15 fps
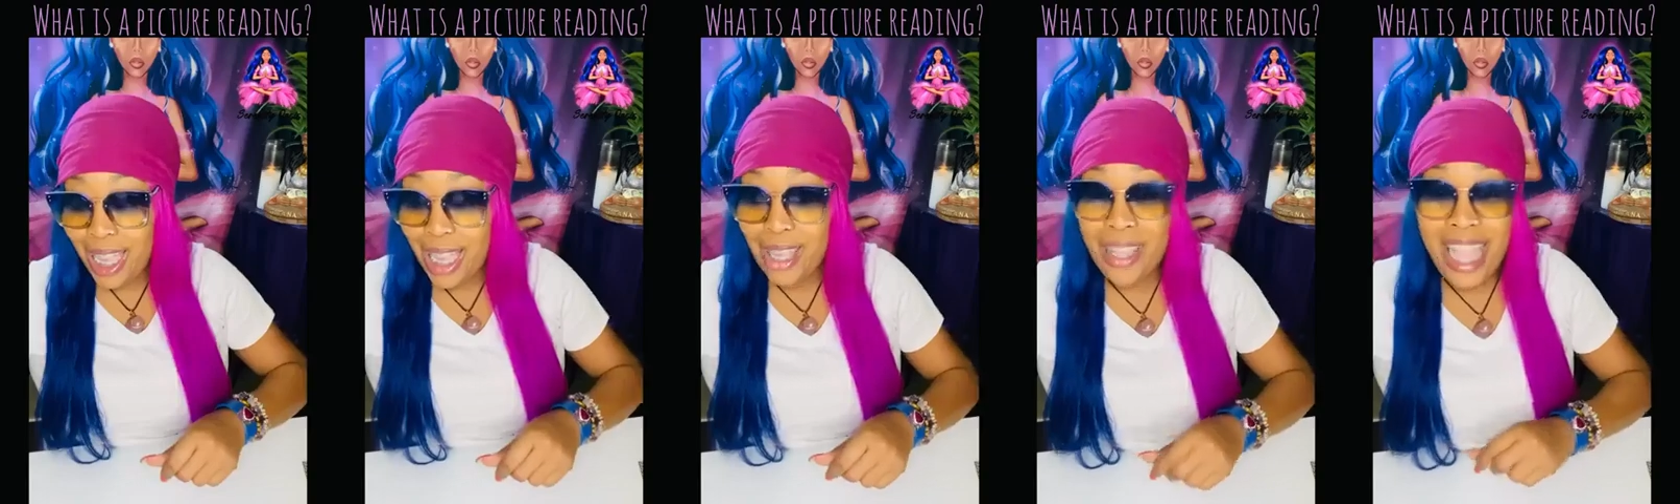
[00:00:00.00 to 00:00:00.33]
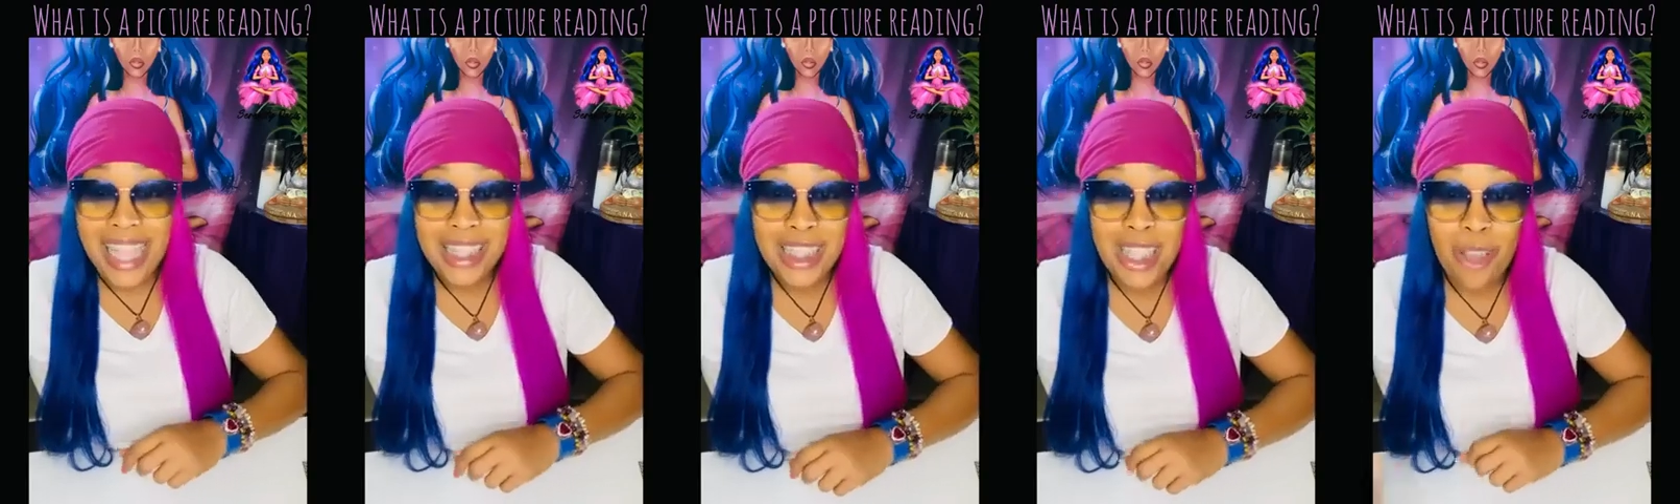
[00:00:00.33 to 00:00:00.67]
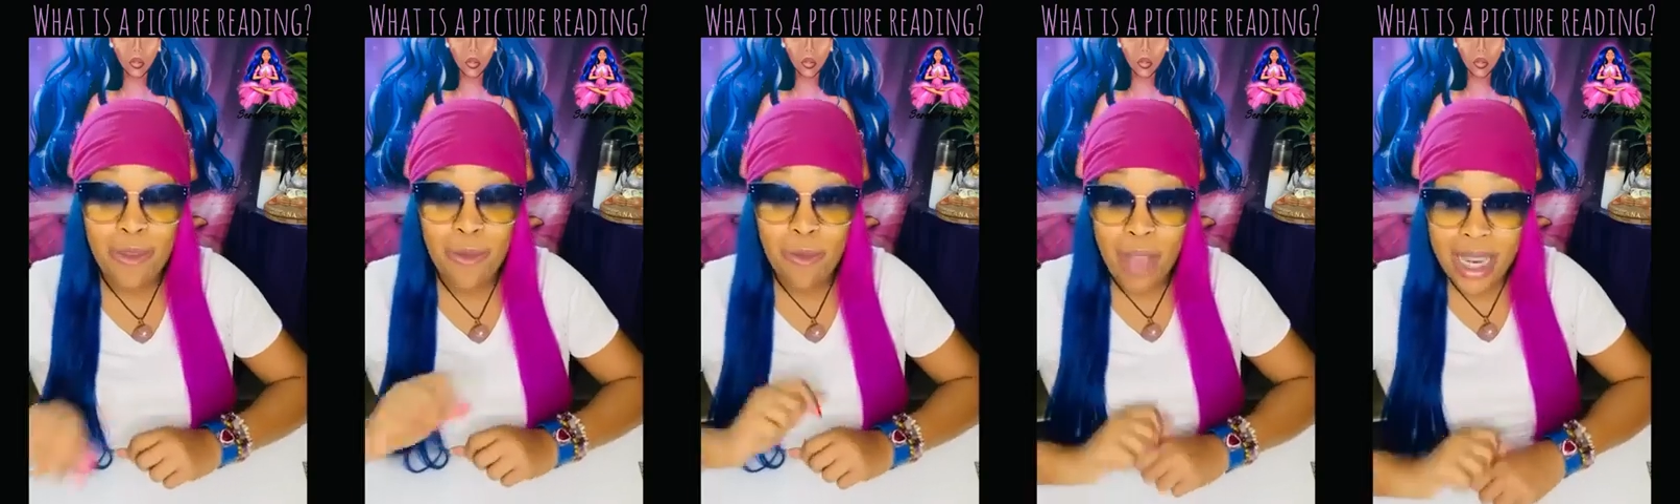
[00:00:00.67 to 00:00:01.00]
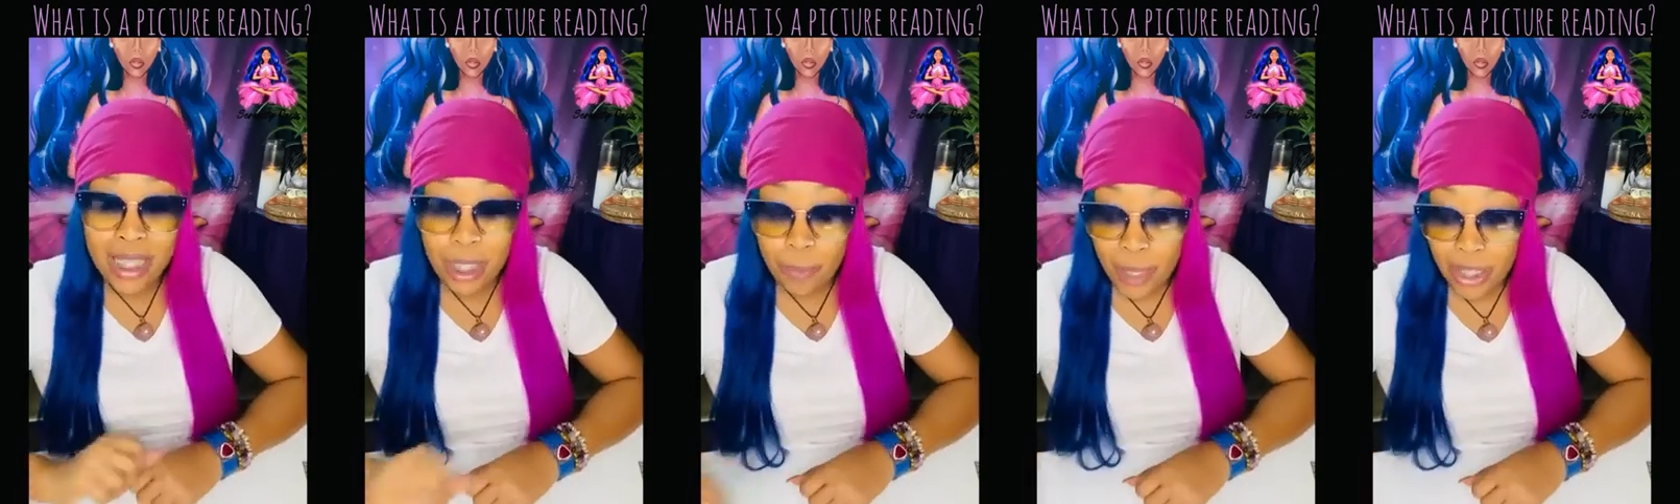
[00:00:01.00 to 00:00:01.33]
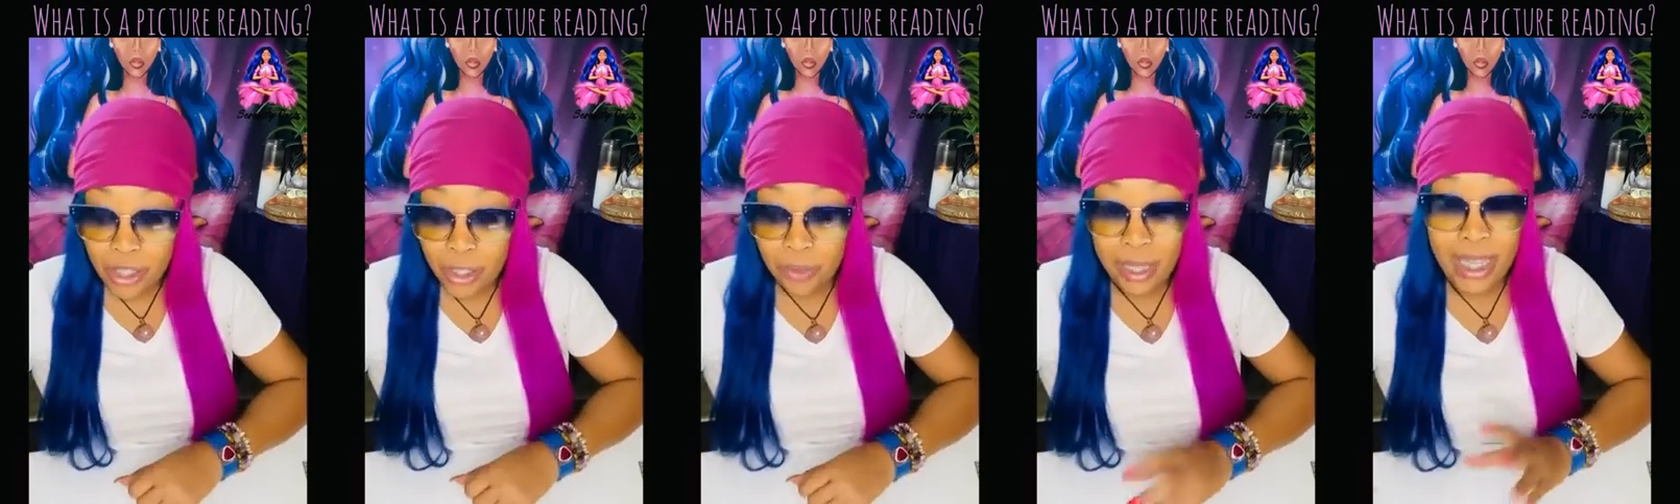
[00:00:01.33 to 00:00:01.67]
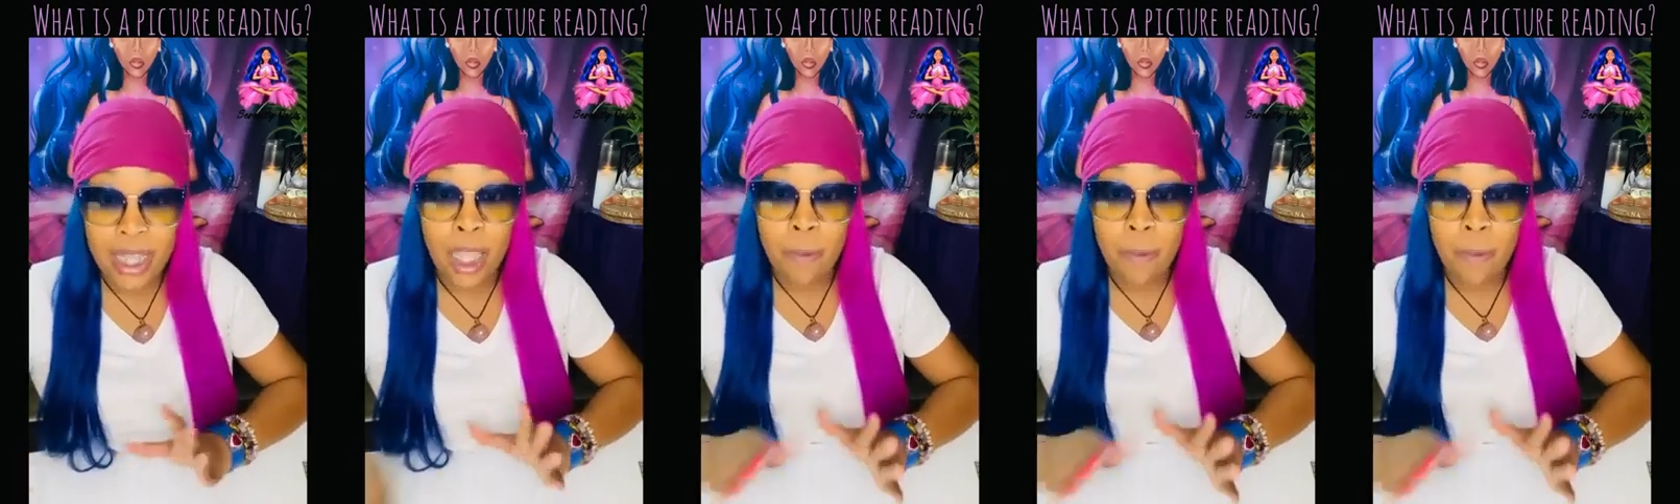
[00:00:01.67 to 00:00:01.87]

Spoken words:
Okay, so what is a picture reading?